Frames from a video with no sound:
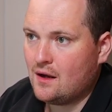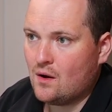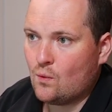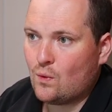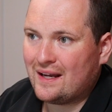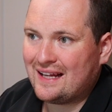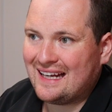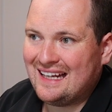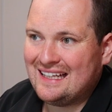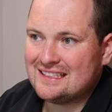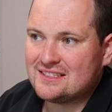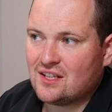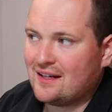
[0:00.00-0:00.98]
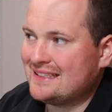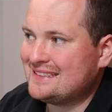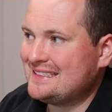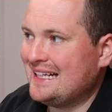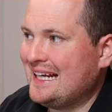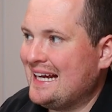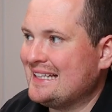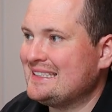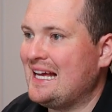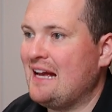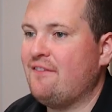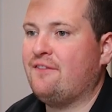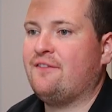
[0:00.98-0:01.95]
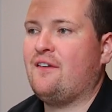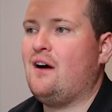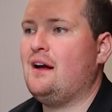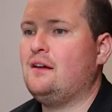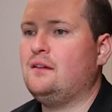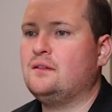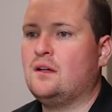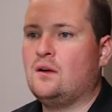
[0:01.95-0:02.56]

We're gonna insert a DXF file.